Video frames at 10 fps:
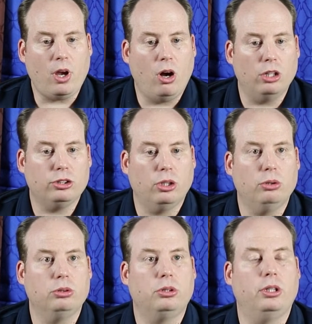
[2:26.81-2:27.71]

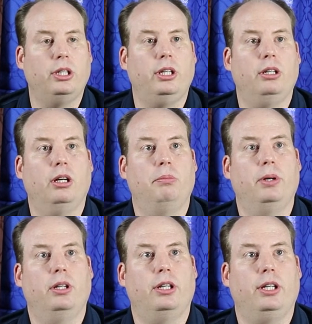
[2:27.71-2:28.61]
Also to the
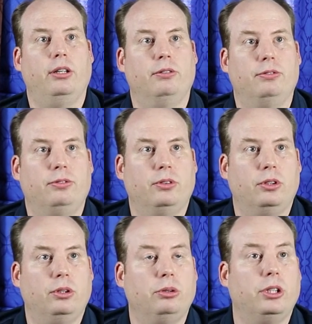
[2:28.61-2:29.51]
ability of
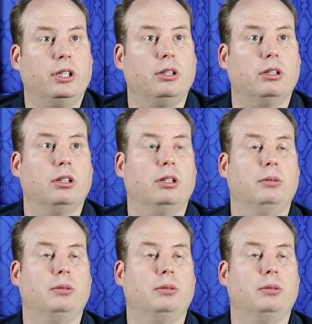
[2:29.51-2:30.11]
using